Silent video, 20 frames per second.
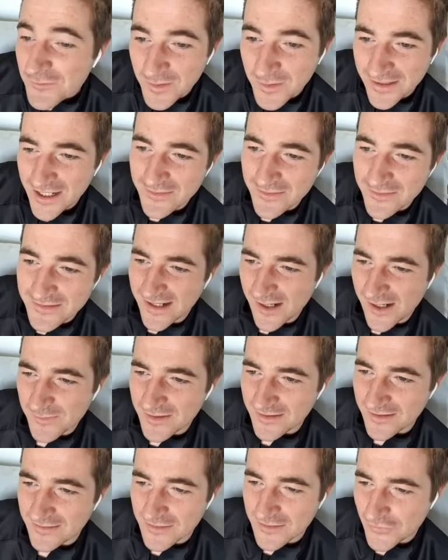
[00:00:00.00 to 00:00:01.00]
now in table
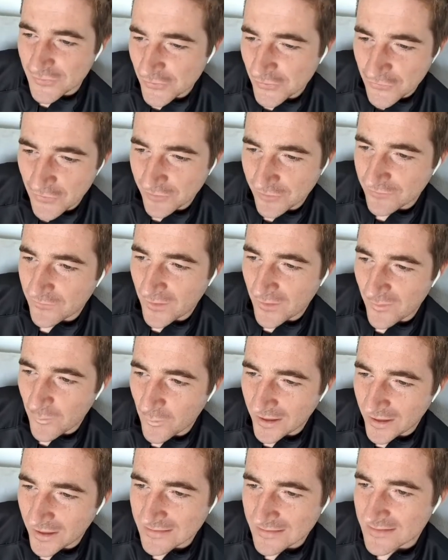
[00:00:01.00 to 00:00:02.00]
tennis is just trying to find
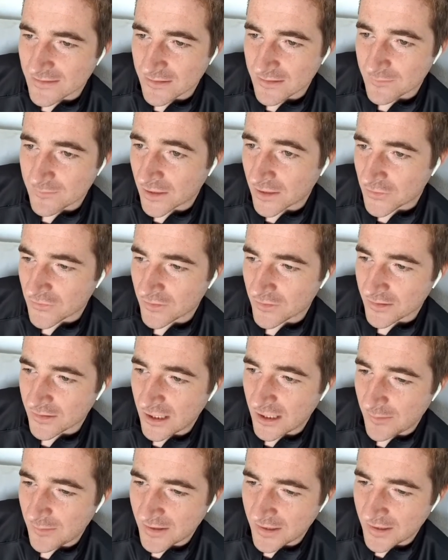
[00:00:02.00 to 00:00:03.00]
ways to make sure they're
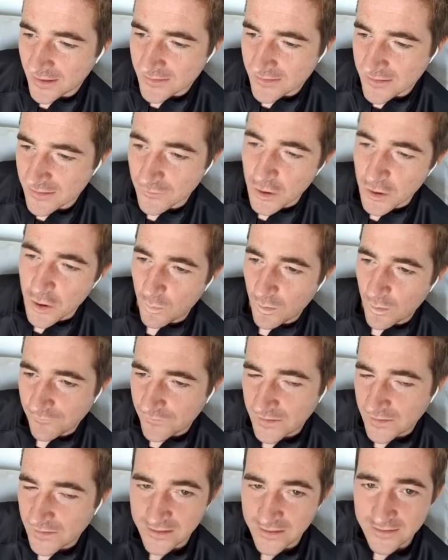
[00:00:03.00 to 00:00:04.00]
keeping active. One
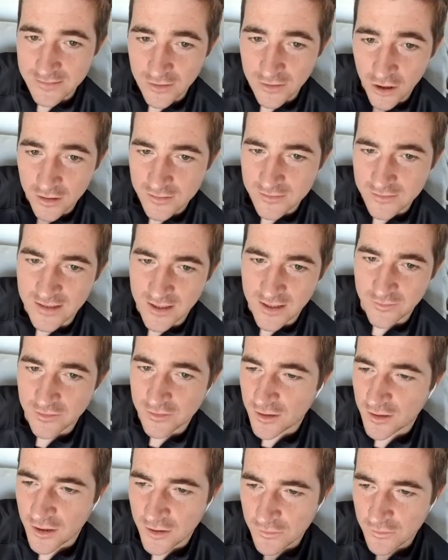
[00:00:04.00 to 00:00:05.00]
thing that this lockdown and
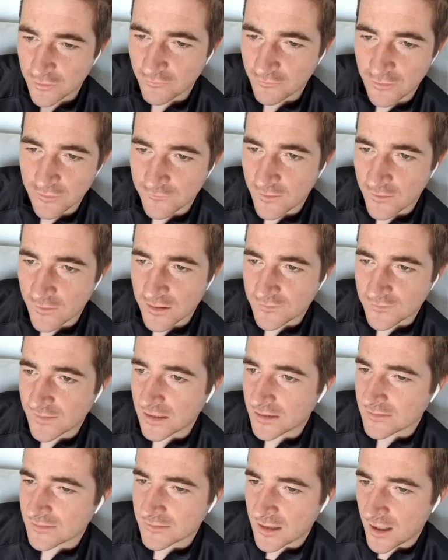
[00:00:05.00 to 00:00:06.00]
the whole coronavirus thing
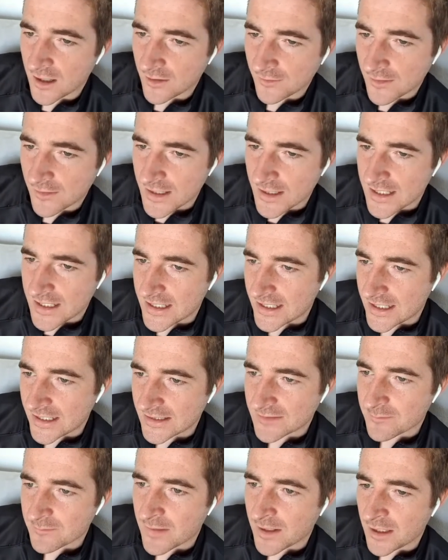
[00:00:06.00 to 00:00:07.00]
has done
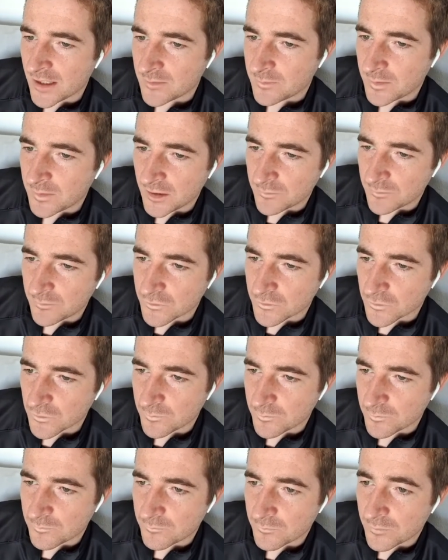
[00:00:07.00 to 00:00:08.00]
is made people
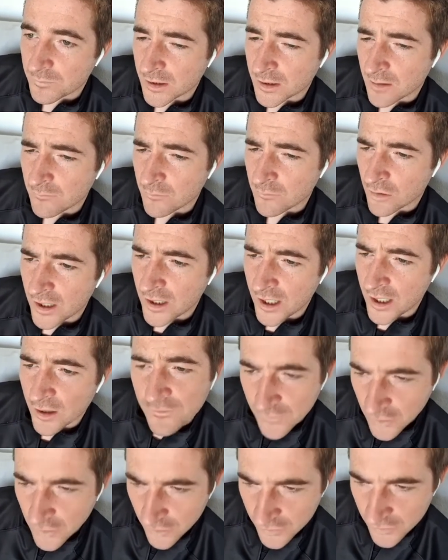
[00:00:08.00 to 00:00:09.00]
become more
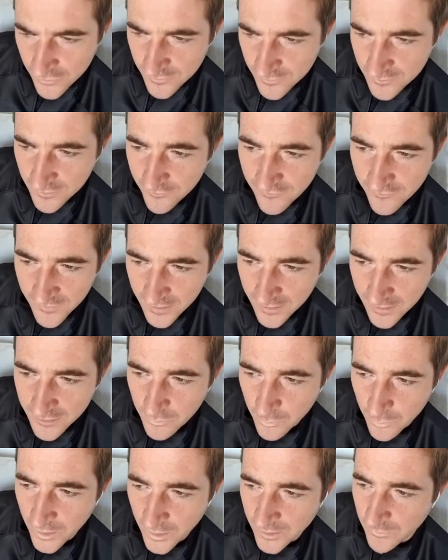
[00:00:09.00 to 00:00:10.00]
health conscious, I think, in a
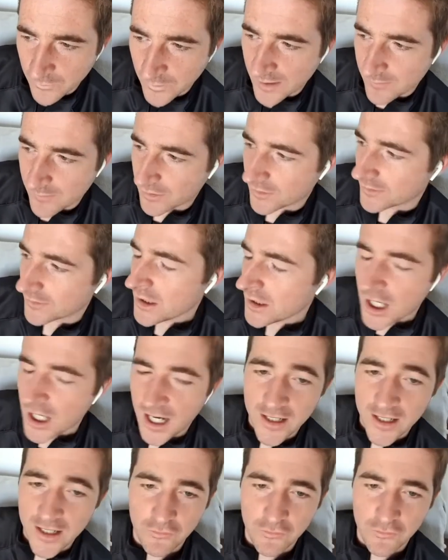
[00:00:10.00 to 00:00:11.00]
weird way, because
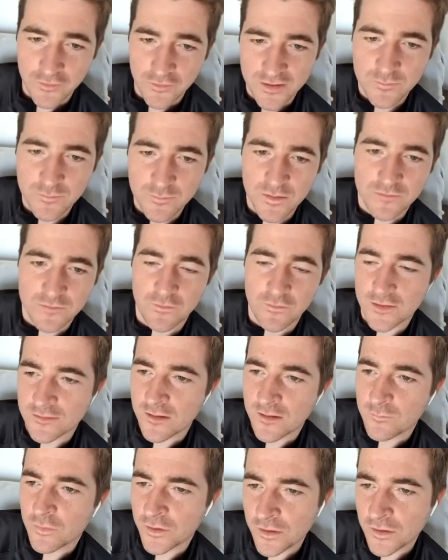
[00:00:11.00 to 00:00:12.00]
at Christmas, for
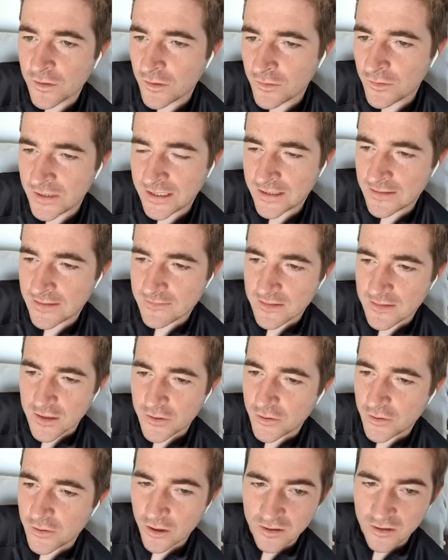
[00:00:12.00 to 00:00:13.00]
example, and at New Year's,
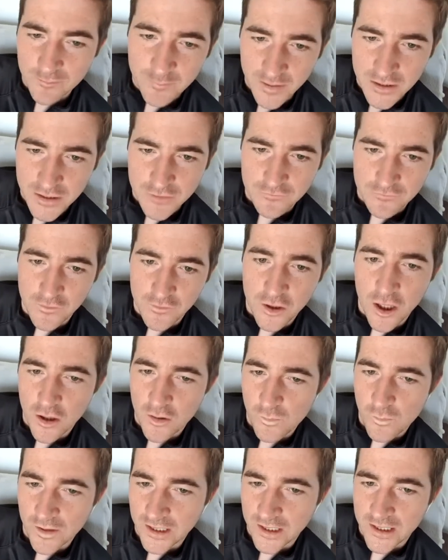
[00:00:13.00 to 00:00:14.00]
you go on a binge for a whole
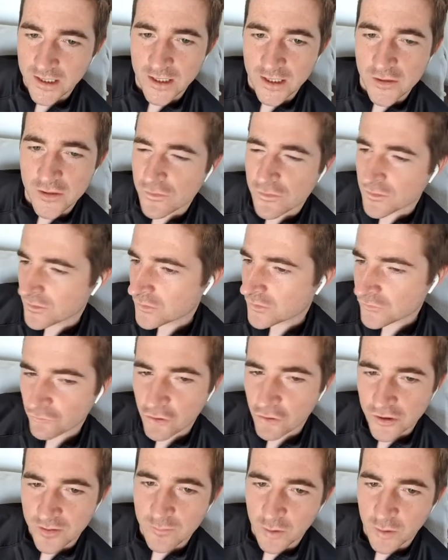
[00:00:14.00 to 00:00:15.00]
week and you
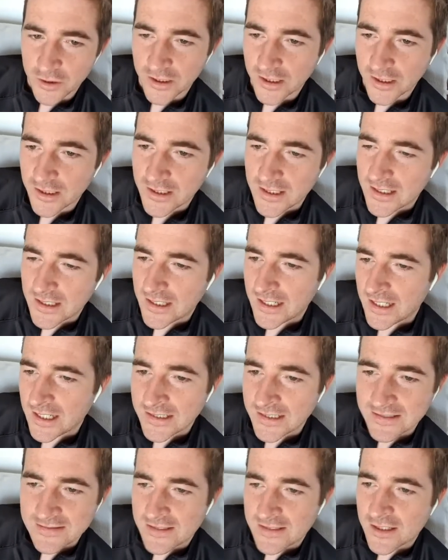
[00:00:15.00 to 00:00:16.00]
destroy your body, and
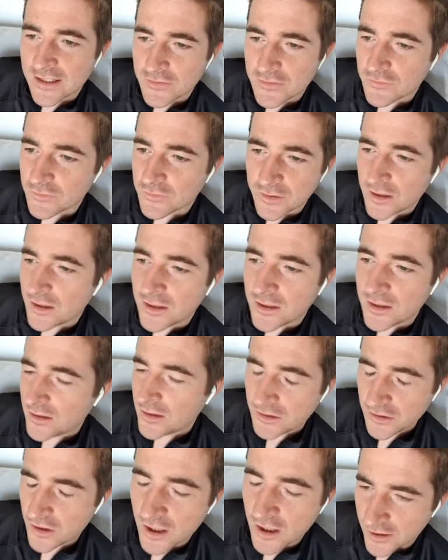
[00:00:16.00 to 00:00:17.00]
it's natural.
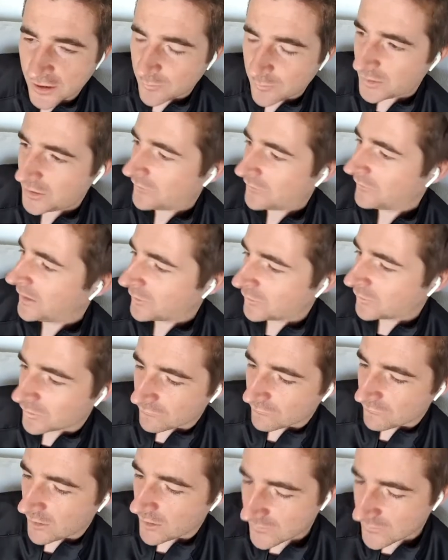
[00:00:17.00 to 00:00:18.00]
You can't help it. You eat all the
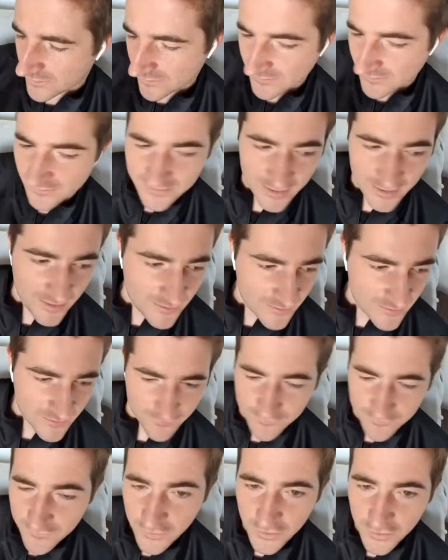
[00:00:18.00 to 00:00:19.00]
roses, the tins, the
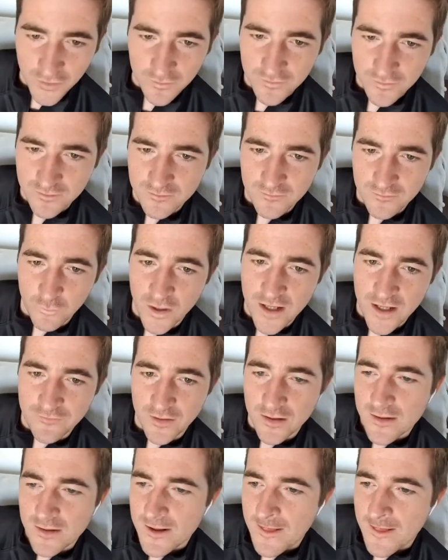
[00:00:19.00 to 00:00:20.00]
food, whatever.
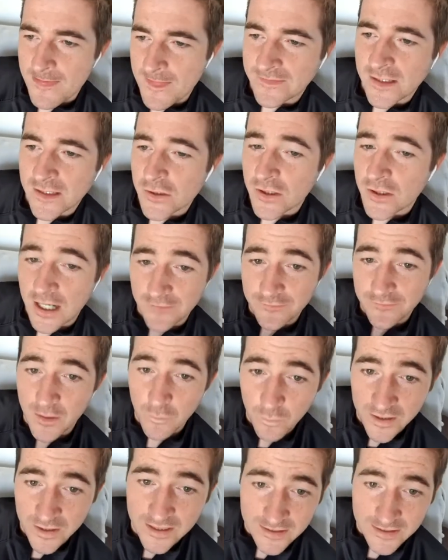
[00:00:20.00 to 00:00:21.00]
And then you have that
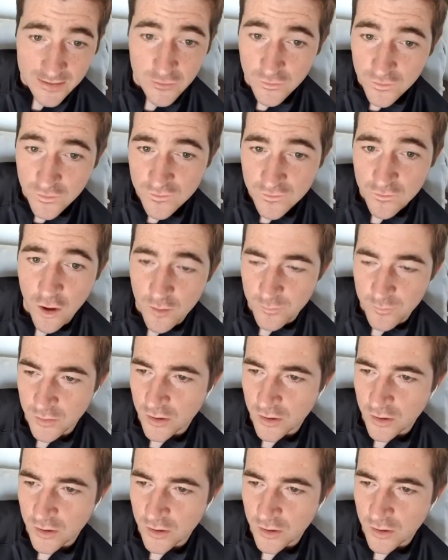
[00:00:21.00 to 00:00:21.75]
week and then you stop. You go